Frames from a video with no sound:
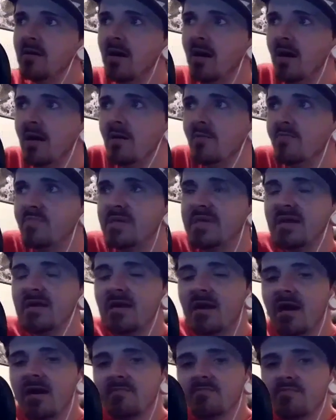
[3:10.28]
But
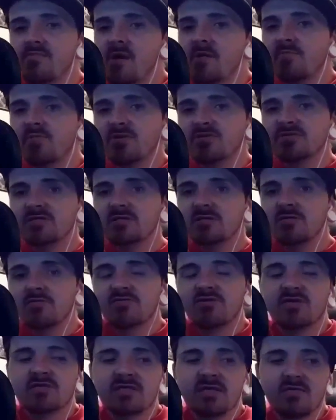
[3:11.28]
yeah, I personally
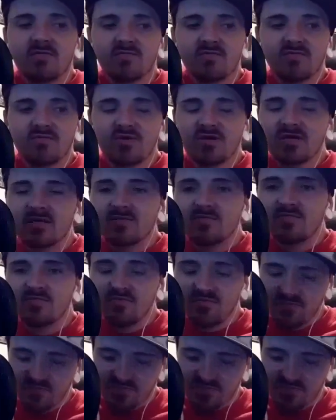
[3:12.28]
don't think that we're going to